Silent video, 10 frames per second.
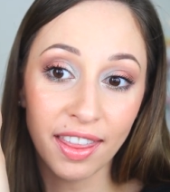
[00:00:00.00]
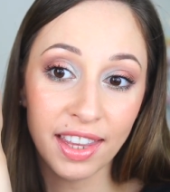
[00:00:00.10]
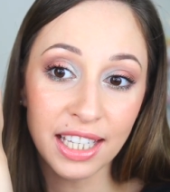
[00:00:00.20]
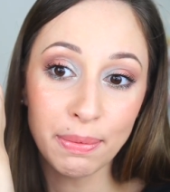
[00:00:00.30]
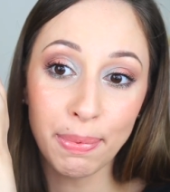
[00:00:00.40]

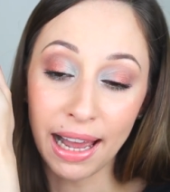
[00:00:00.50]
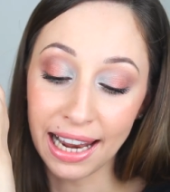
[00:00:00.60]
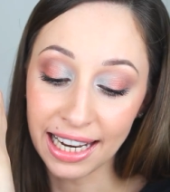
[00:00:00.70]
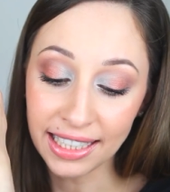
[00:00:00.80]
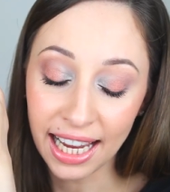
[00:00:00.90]
This
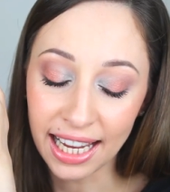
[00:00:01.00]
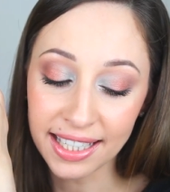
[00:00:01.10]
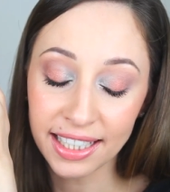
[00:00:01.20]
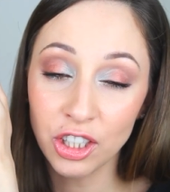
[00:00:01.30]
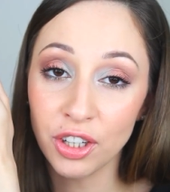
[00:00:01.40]
palette
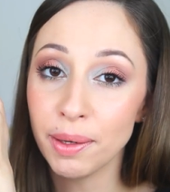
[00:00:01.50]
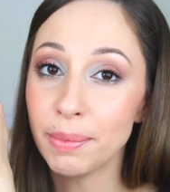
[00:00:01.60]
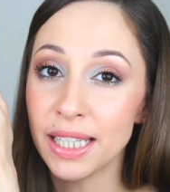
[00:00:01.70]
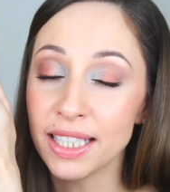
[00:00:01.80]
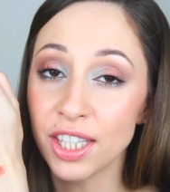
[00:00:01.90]
has the
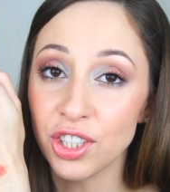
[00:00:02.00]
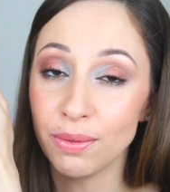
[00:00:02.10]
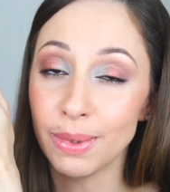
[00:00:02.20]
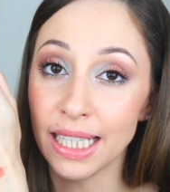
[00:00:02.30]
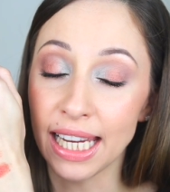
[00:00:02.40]
creamiest
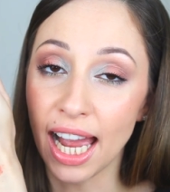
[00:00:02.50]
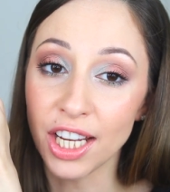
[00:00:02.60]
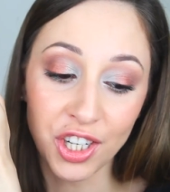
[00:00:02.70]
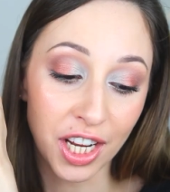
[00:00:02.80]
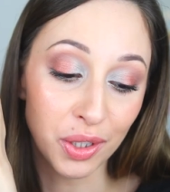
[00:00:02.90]
shimmery
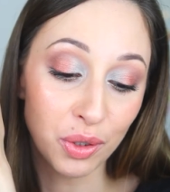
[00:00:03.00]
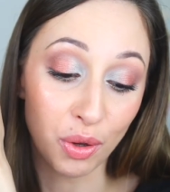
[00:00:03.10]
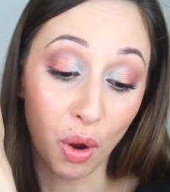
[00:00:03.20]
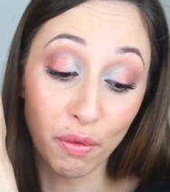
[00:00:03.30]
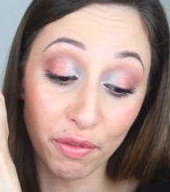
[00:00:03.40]

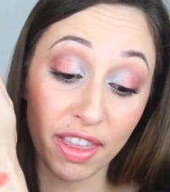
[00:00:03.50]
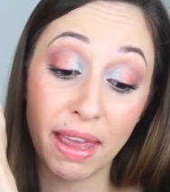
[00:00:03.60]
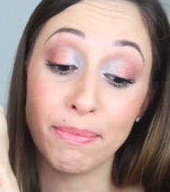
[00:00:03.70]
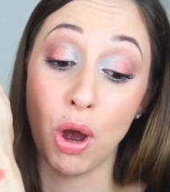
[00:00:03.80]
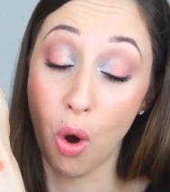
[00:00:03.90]
eyeshadows of them